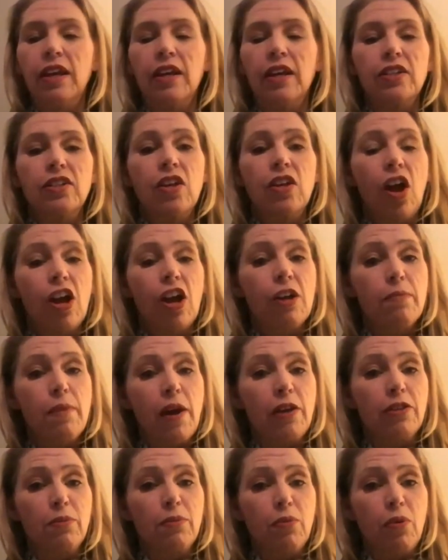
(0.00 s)
Talk
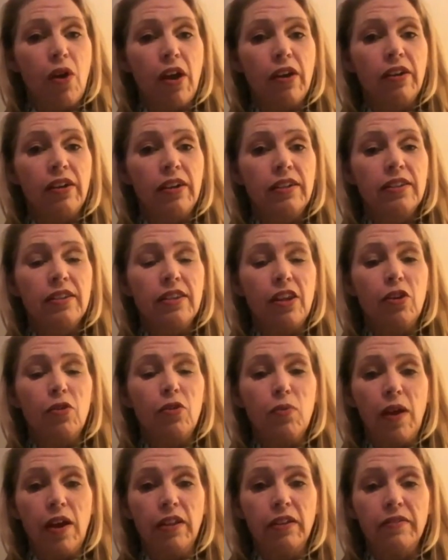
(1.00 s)
about the products that are
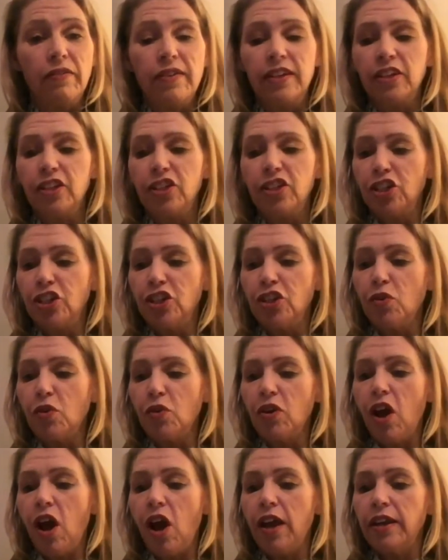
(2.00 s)
relevant to
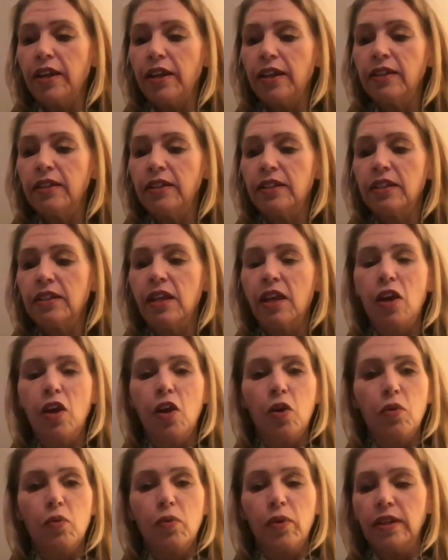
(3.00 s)
your audience.
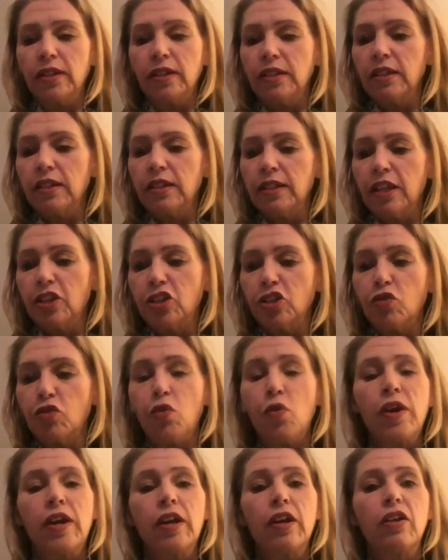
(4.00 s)
What is an essential
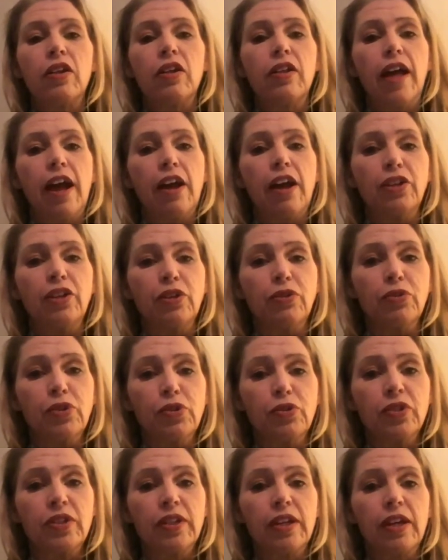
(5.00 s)
oil? How do you
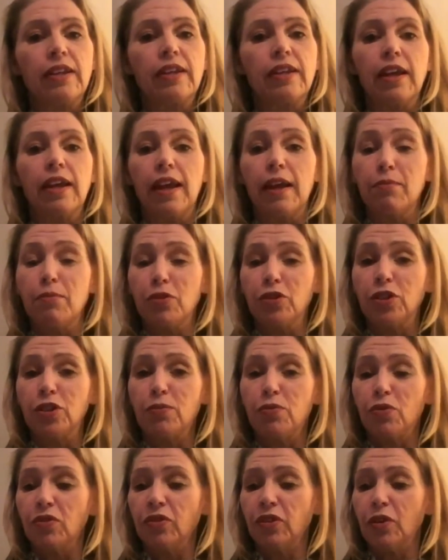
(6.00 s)
use it? And most
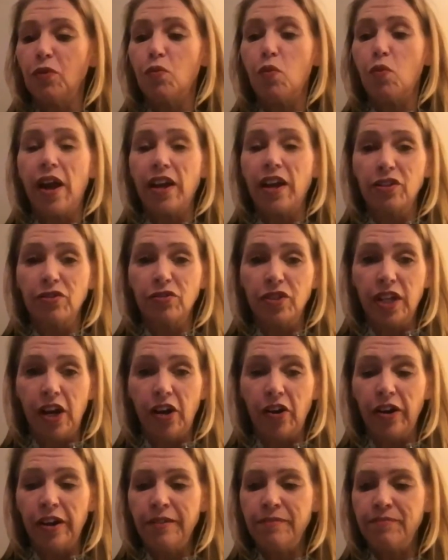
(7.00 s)
importantly, why
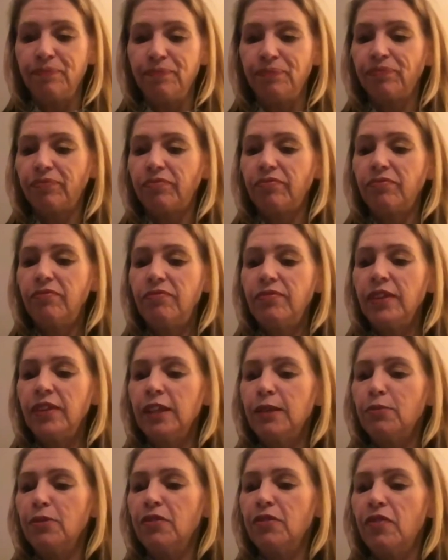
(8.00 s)
doTERRA?
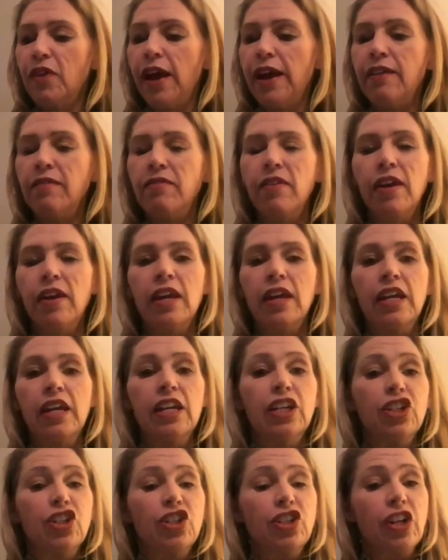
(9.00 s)
Number 5,
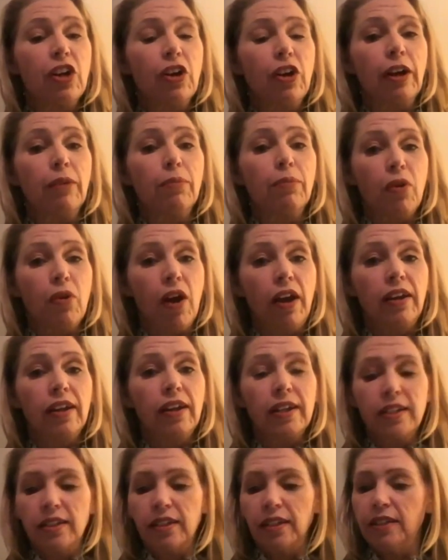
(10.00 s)
share a
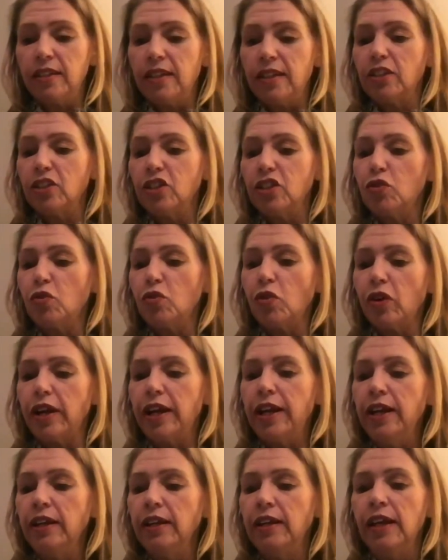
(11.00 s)
product success
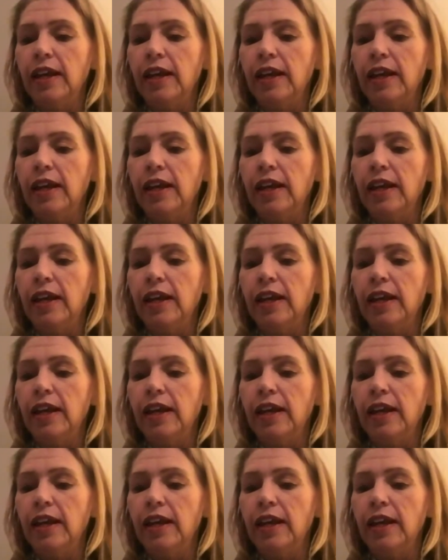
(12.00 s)
story.